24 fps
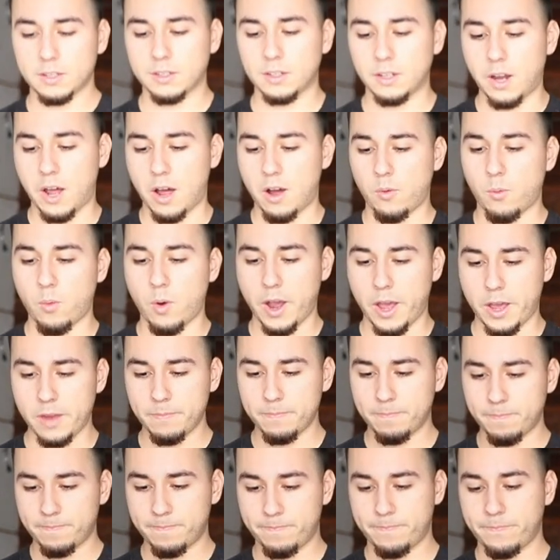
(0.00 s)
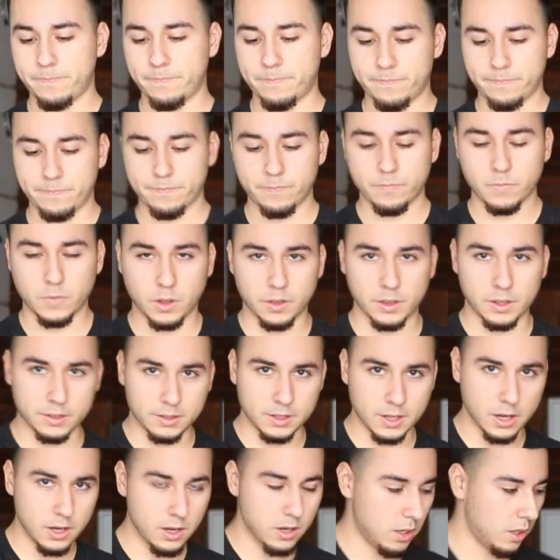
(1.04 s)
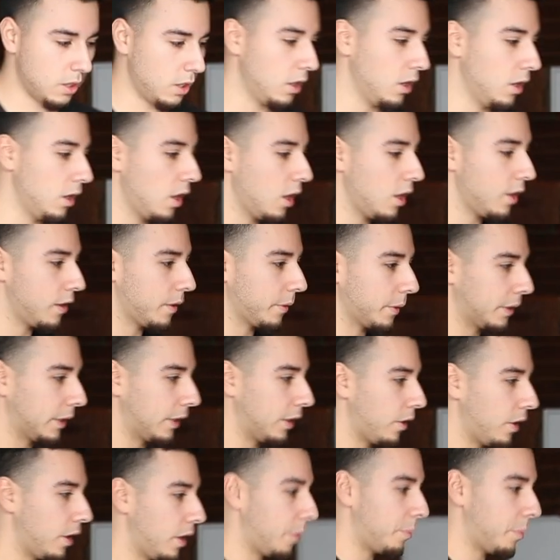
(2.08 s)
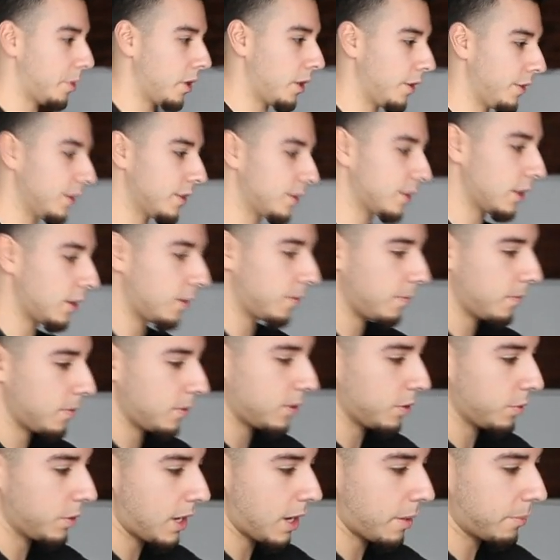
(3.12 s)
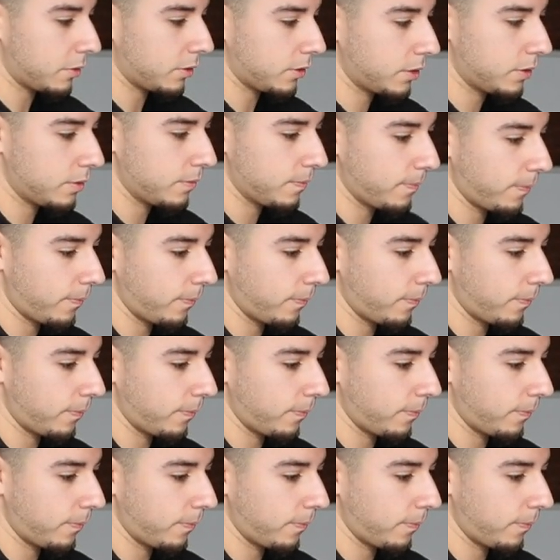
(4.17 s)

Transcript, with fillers: it's not wet on this side. And I'm going to go ahead and put it on this side. See what happens.